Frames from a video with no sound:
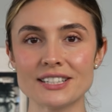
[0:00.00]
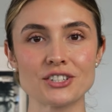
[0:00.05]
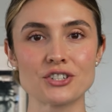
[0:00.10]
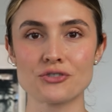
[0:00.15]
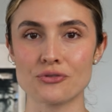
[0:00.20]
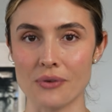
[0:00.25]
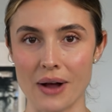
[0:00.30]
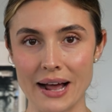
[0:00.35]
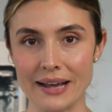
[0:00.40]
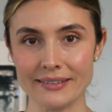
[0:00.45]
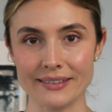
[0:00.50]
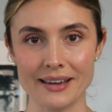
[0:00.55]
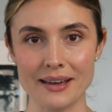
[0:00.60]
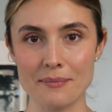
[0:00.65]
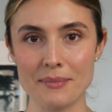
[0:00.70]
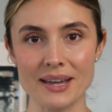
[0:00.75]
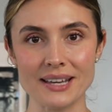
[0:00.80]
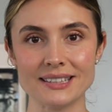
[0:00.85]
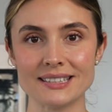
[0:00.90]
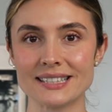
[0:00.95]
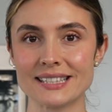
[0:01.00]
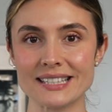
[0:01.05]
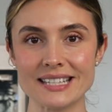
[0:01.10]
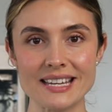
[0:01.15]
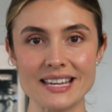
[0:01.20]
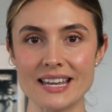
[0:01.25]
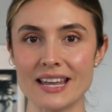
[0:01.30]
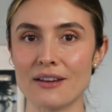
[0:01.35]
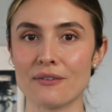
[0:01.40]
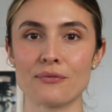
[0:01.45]
to try them and
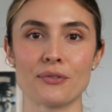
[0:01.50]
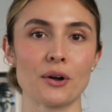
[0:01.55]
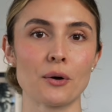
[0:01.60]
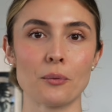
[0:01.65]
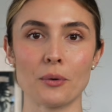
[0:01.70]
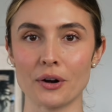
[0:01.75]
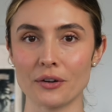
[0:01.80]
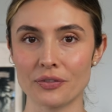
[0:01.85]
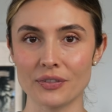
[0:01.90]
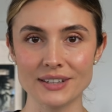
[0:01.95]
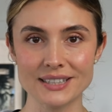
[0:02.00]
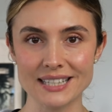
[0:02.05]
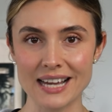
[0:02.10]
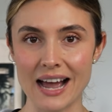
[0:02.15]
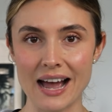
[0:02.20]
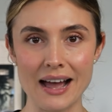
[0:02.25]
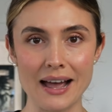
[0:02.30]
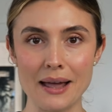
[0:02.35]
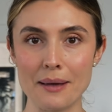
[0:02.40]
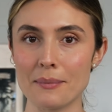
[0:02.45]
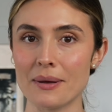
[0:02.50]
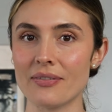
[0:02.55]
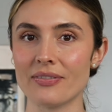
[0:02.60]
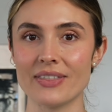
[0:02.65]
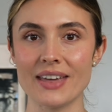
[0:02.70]
see if they're worth the time,